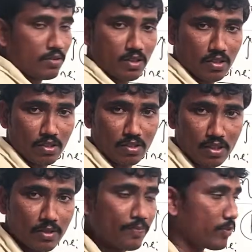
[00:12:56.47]
Uh,
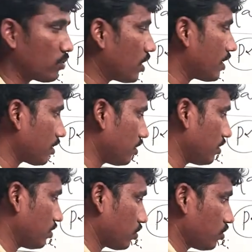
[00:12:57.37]
what?
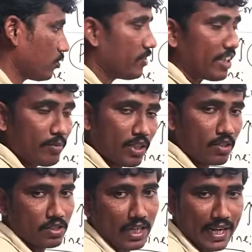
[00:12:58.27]
Uh, so why?
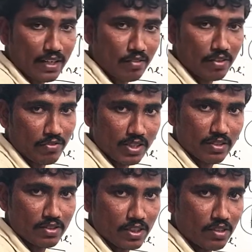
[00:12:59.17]
Because the lack of
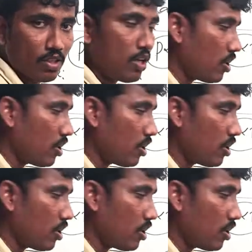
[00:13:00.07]
efficiency.